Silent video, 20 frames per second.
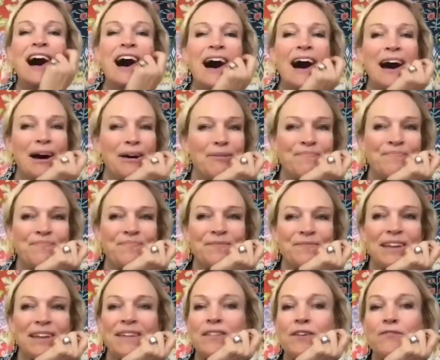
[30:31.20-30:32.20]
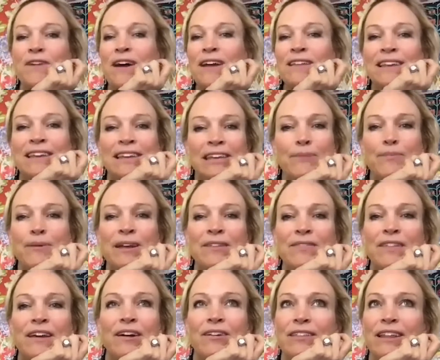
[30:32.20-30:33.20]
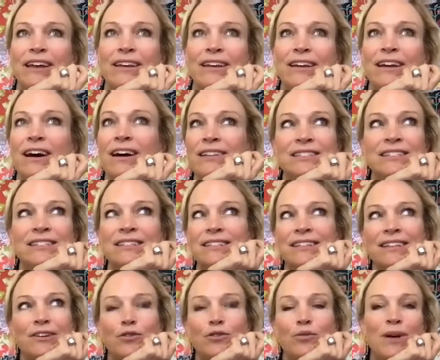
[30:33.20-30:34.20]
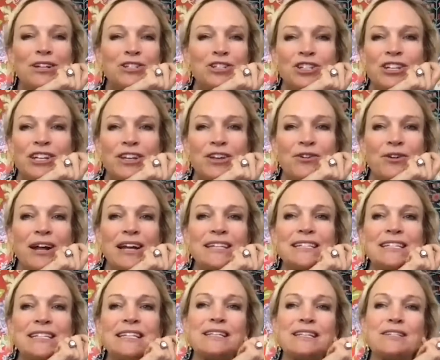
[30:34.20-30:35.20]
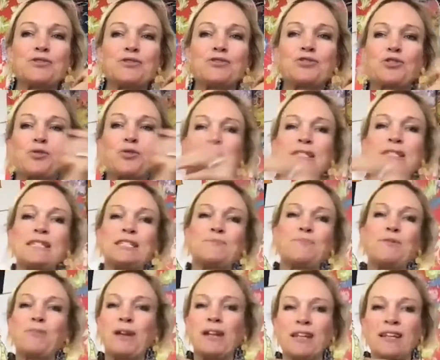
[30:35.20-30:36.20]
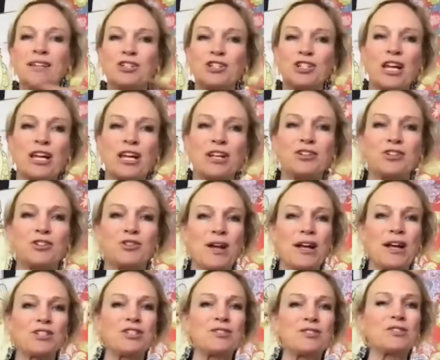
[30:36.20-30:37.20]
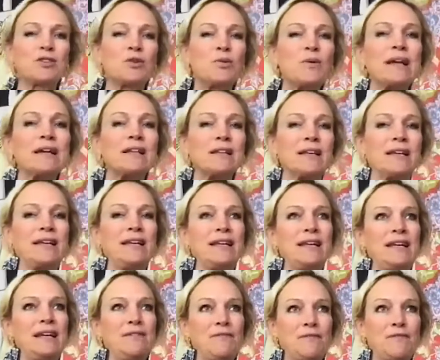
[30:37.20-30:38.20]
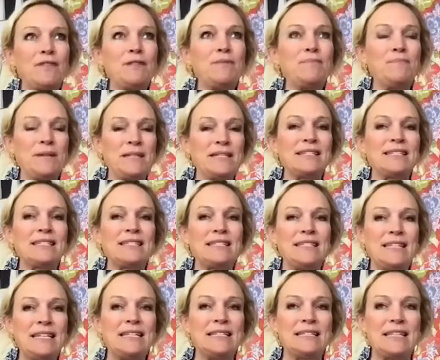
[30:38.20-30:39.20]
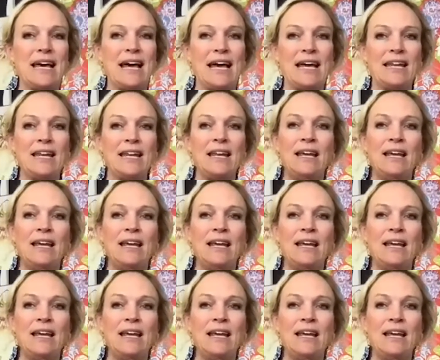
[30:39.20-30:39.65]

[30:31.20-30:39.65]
And then finally, keeping it there, like constantly questioning your ideas, your choices. Be ready to change directions quickly if the business needs that.